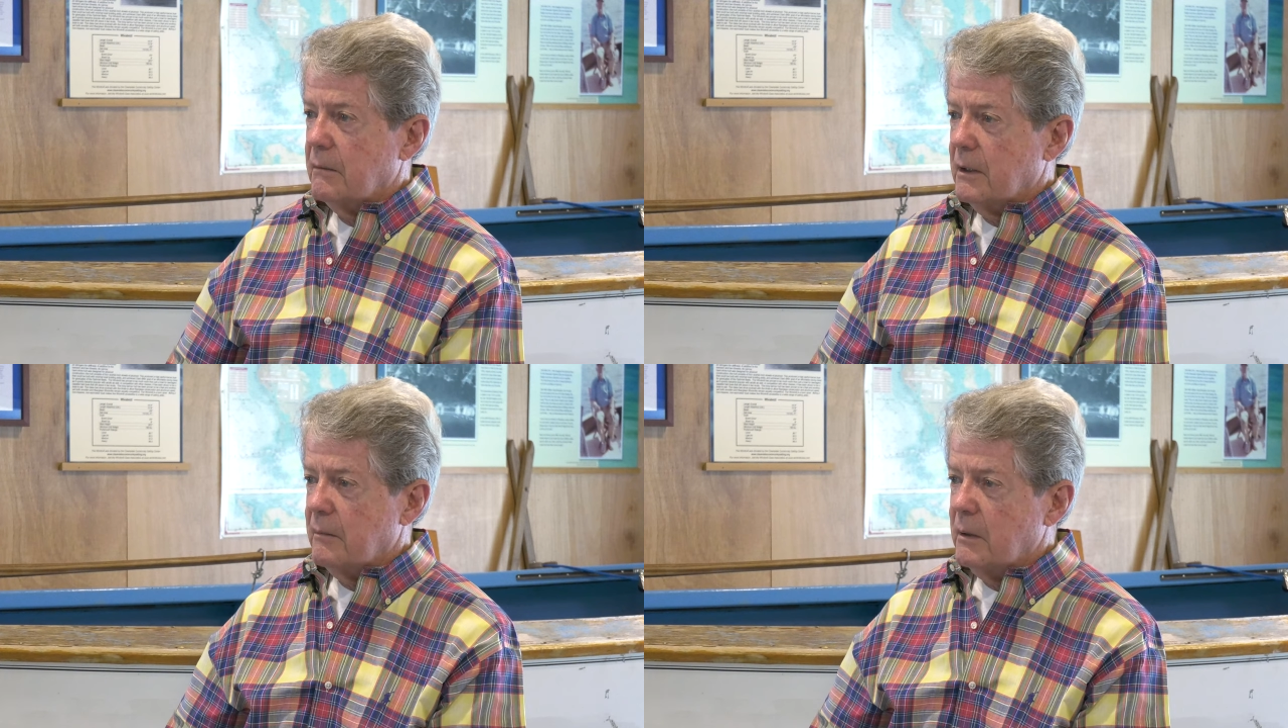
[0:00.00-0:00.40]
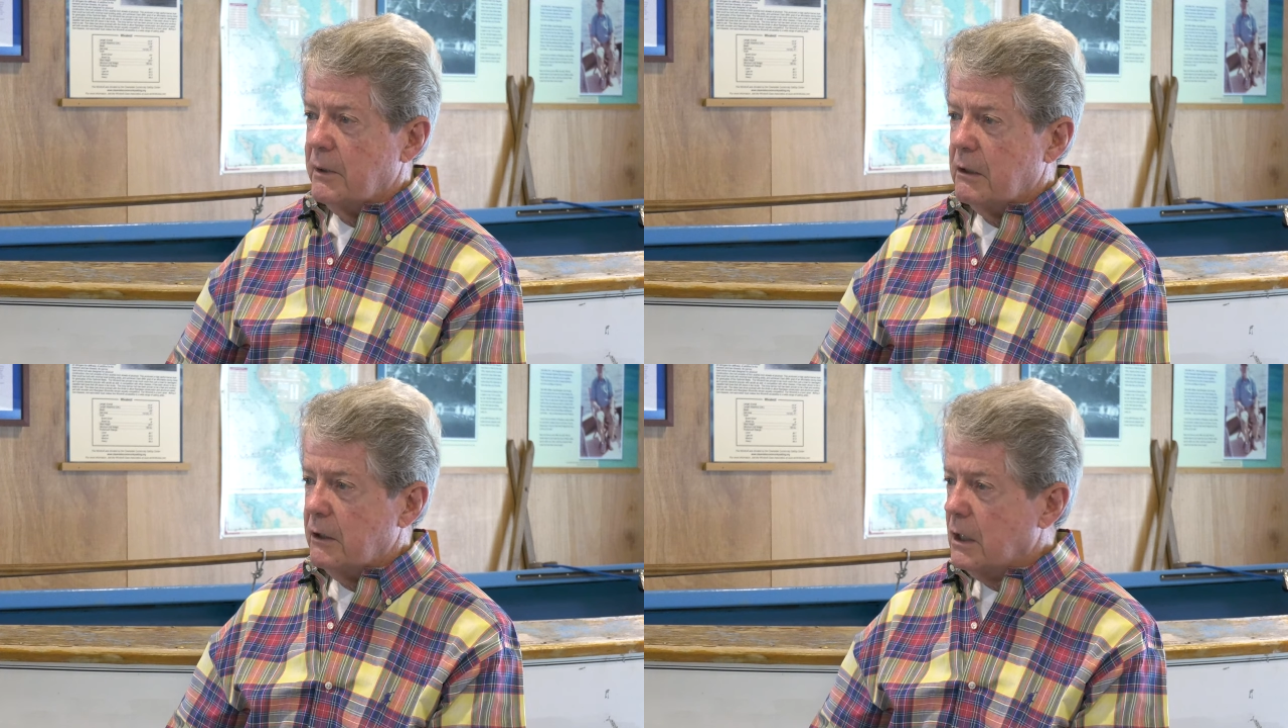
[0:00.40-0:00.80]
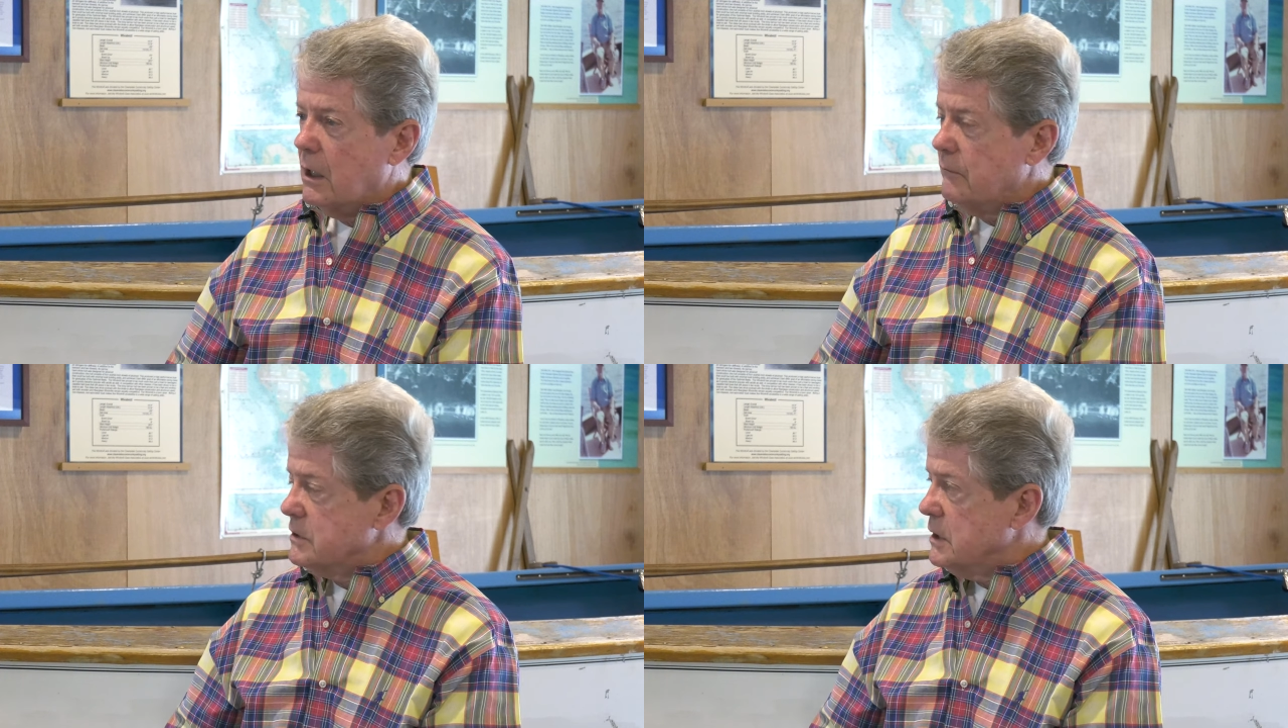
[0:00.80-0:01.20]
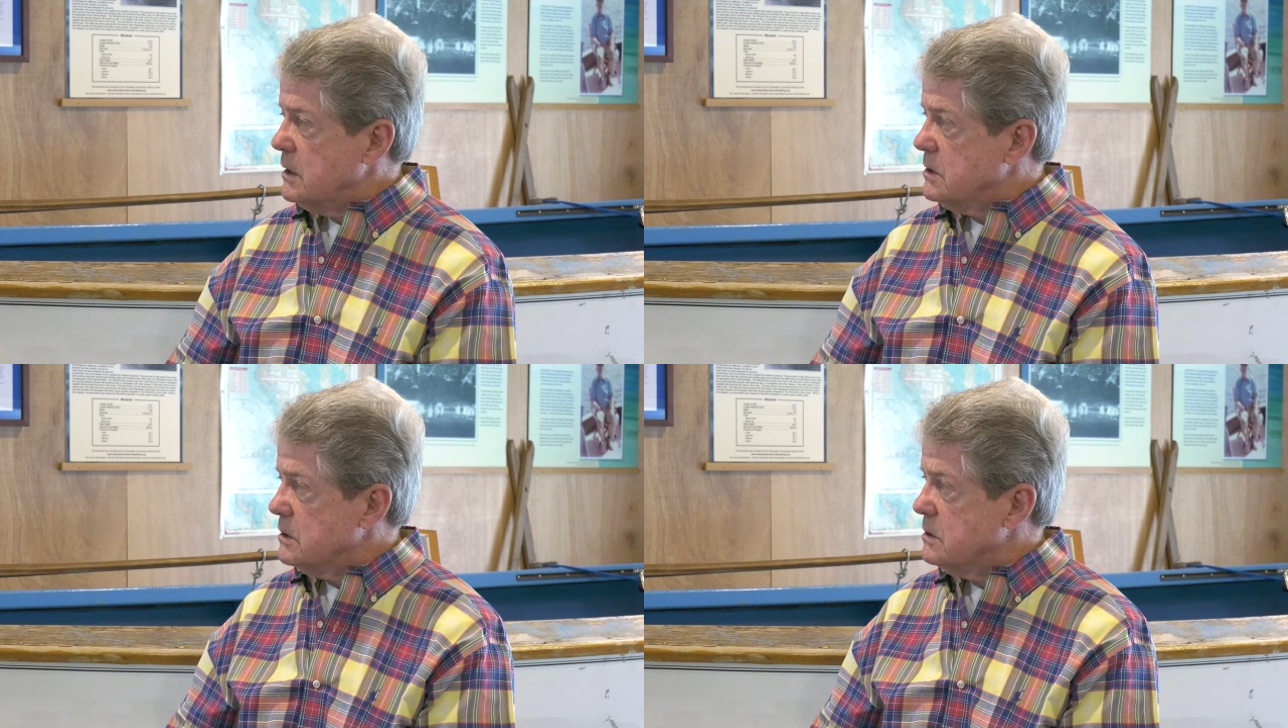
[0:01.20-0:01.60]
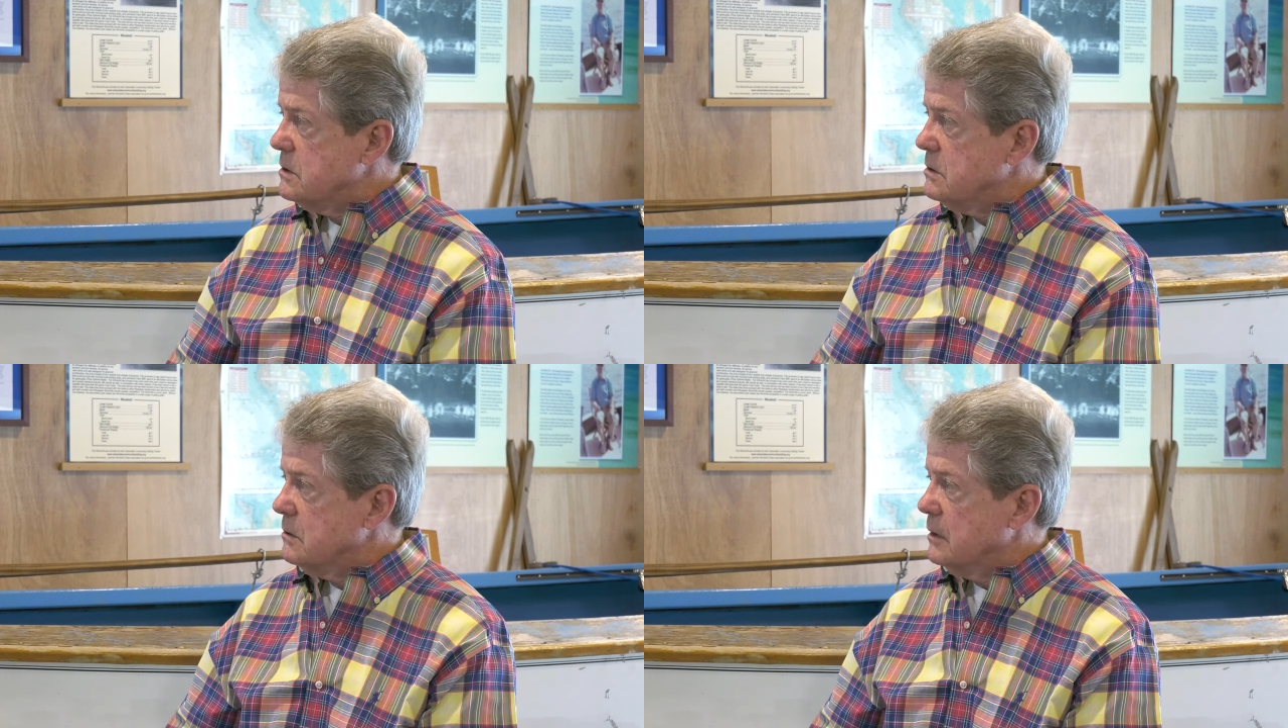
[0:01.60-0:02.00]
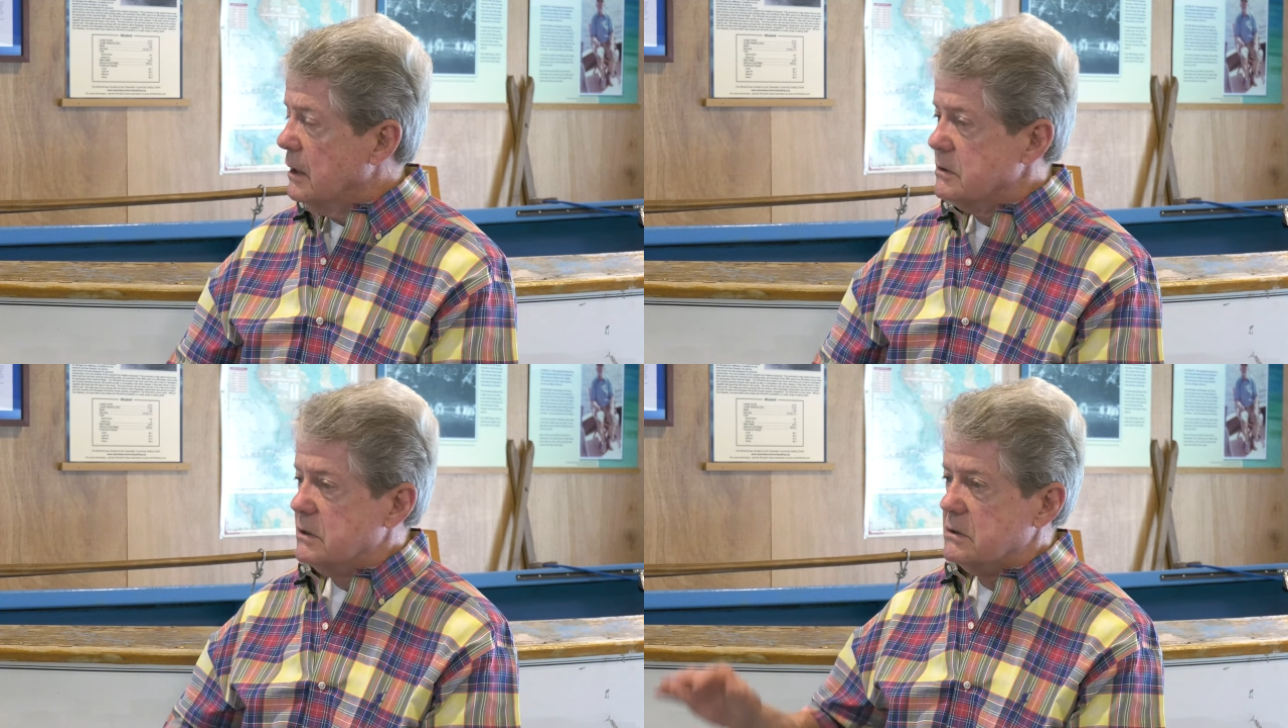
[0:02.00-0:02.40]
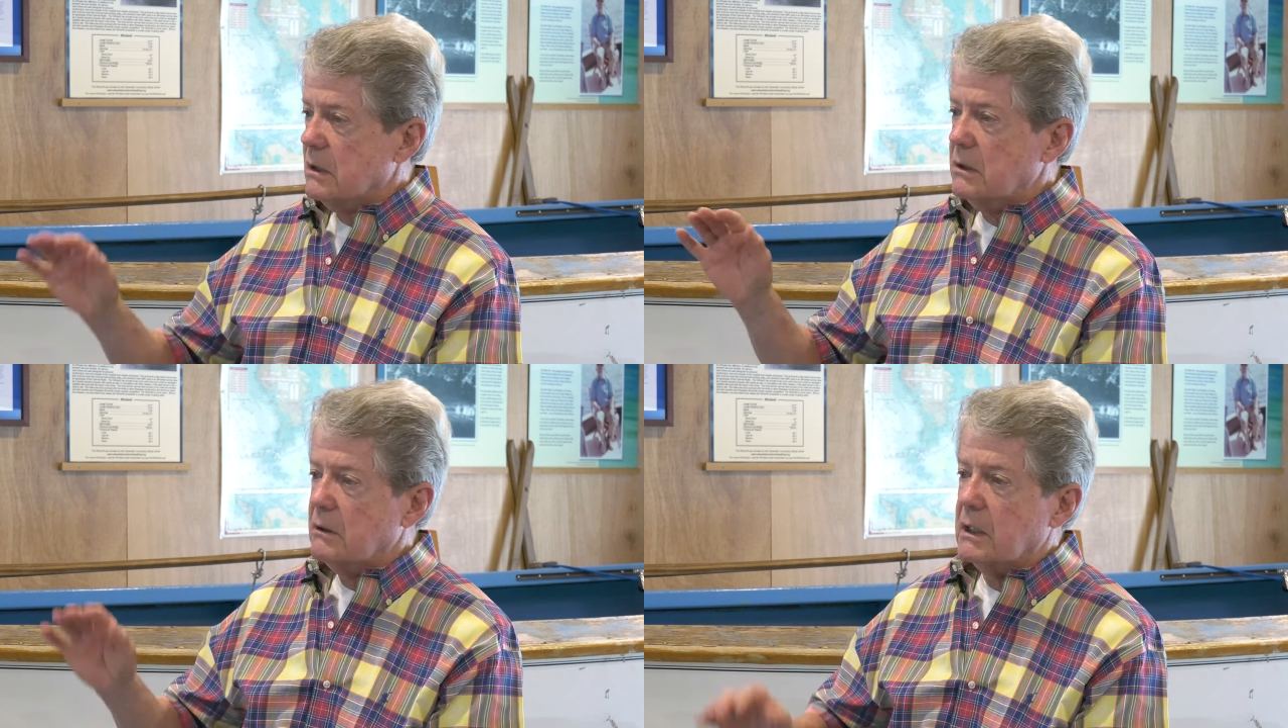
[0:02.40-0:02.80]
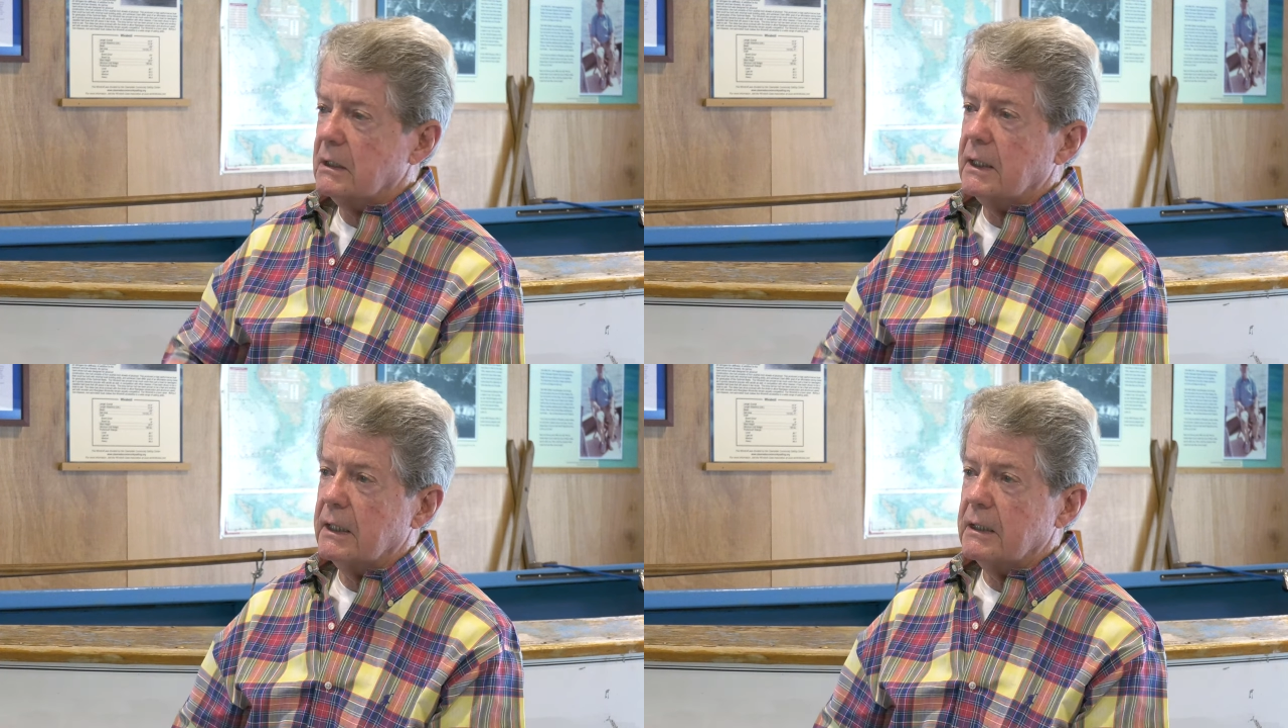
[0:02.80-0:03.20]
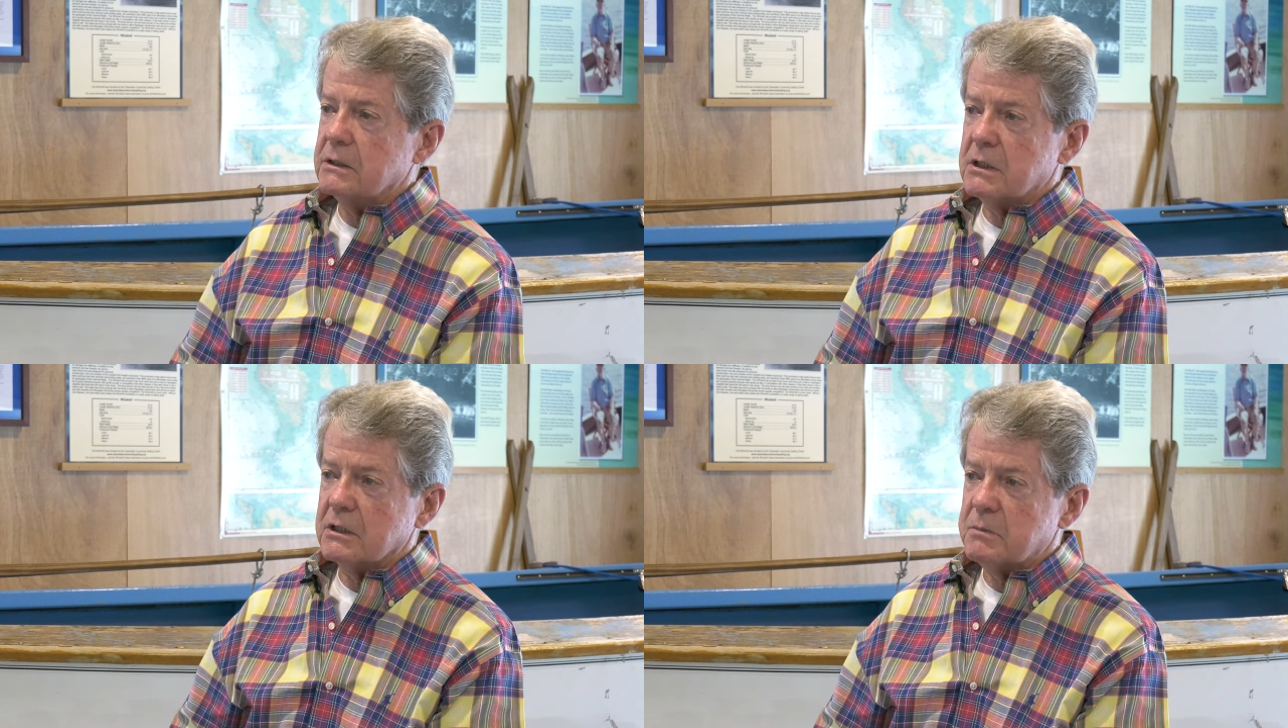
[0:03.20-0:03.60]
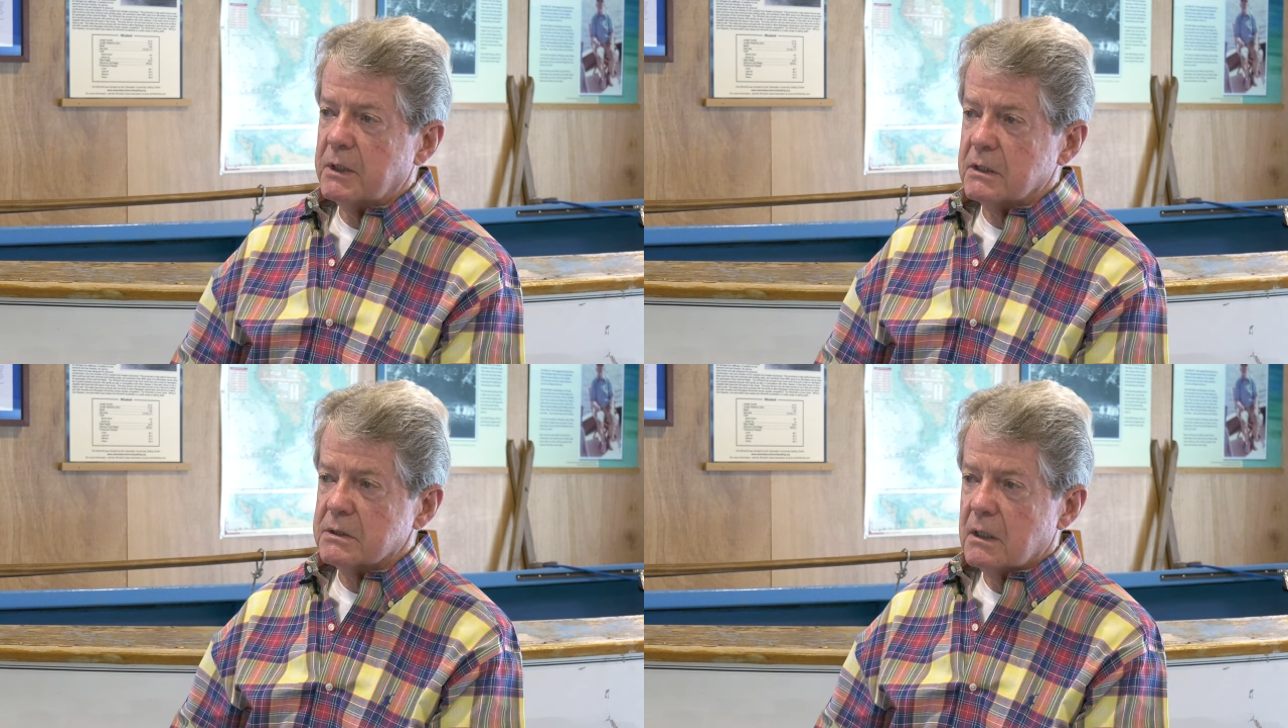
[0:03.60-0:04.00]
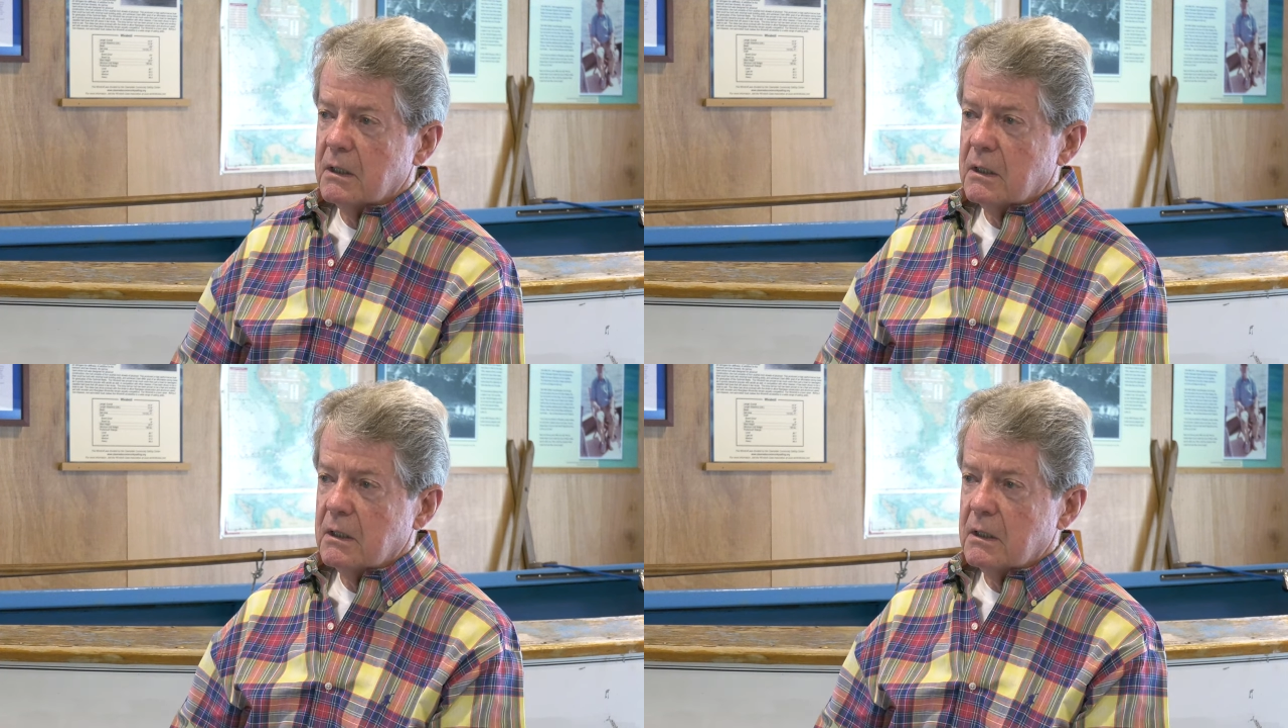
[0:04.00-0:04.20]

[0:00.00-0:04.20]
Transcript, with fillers: I, remember hearing conversations when I was just a little kid down at Johns Pass